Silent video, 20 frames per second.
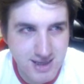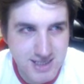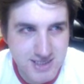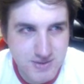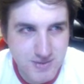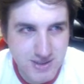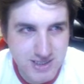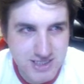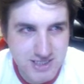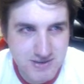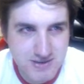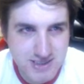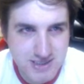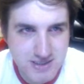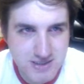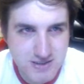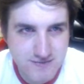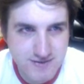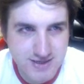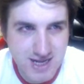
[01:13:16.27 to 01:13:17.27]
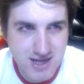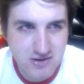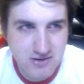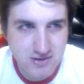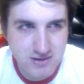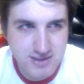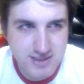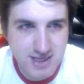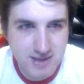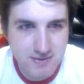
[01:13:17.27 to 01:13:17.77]
Do I actually need to use Vidal?
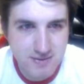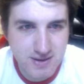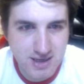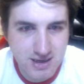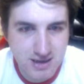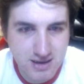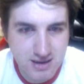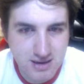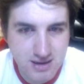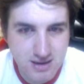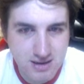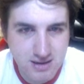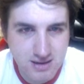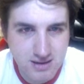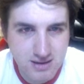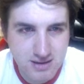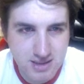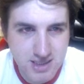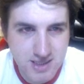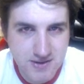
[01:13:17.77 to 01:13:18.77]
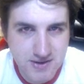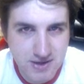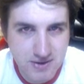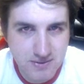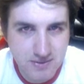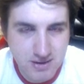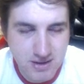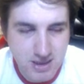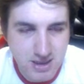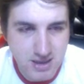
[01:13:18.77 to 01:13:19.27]
Is that a thing? No, we don't.
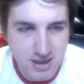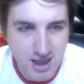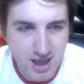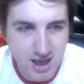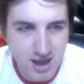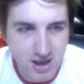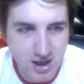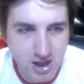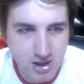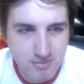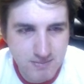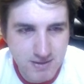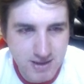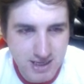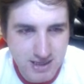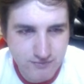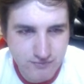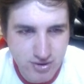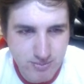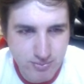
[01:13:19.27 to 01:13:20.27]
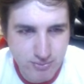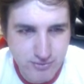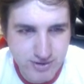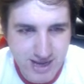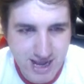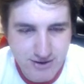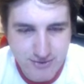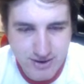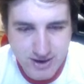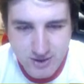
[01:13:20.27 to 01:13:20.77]
Um, Ribery
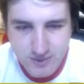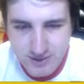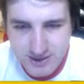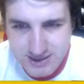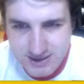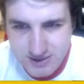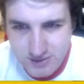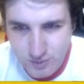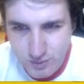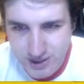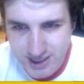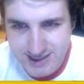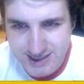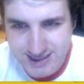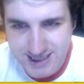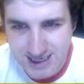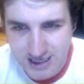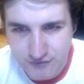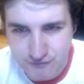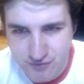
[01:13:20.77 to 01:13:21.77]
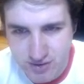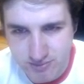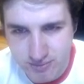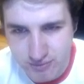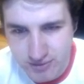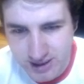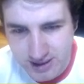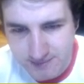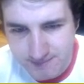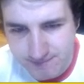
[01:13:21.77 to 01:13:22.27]
Aranguiz. What do you guys think?
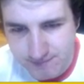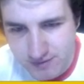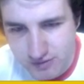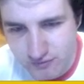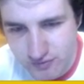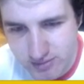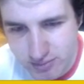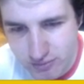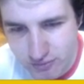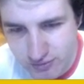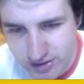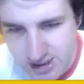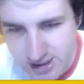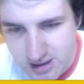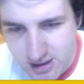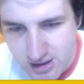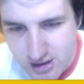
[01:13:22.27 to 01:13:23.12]
Ribery? Ribery?